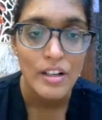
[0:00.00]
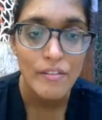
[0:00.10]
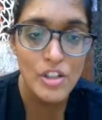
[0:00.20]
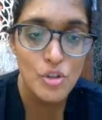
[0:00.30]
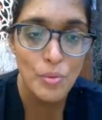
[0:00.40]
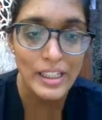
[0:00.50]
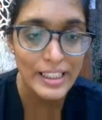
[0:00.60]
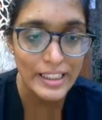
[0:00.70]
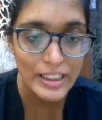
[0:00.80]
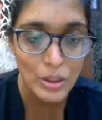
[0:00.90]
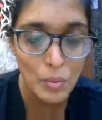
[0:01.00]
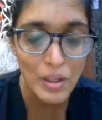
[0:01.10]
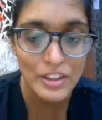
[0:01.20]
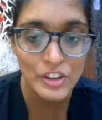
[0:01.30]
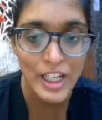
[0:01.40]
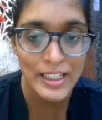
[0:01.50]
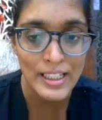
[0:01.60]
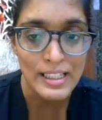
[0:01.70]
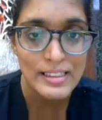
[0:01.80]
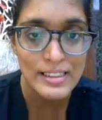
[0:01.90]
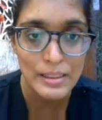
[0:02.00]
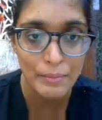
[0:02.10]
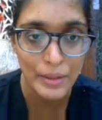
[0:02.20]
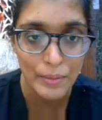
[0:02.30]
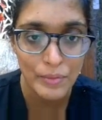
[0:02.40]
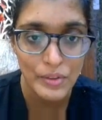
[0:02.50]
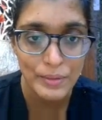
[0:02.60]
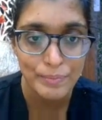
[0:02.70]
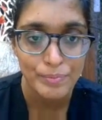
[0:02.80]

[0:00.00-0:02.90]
which will lead to anginal symptoms,